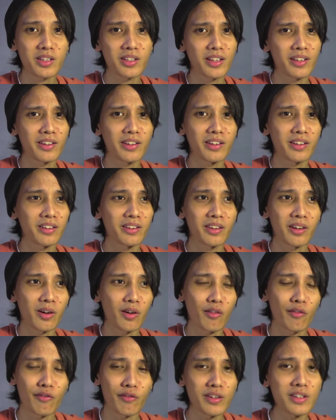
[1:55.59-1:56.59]
and they are
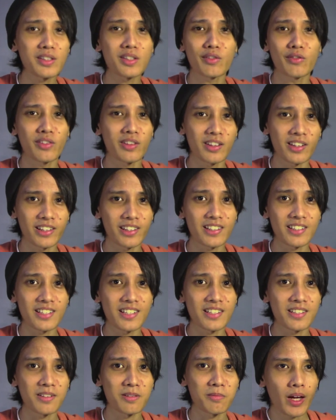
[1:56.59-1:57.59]
feats of
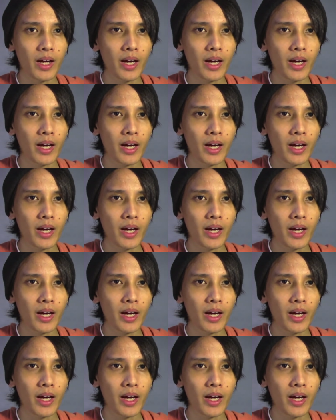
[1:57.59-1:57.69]
athleticism.